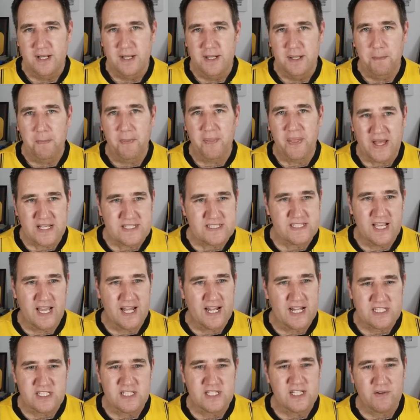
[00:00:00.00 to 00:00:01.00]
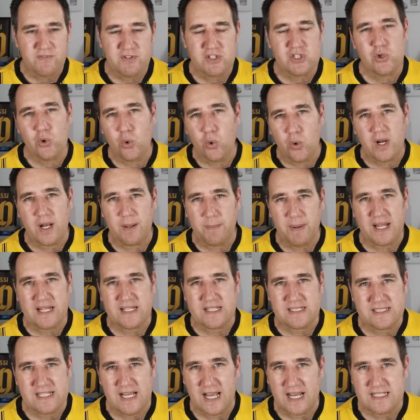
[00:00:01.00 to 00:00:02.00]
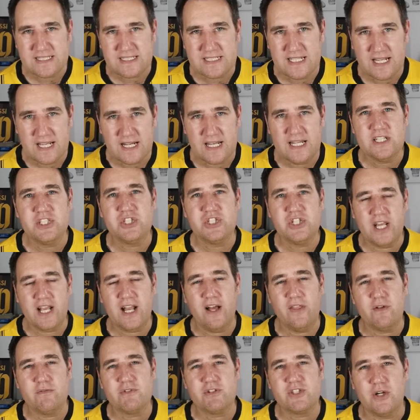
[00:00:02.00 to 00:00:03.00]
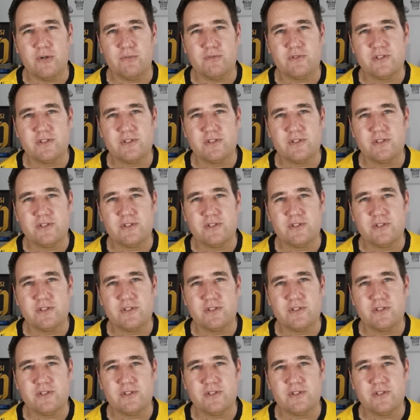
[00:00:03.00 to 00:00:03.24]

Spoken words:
But that's it. That's enough talking about this tactic. Let's check out the results.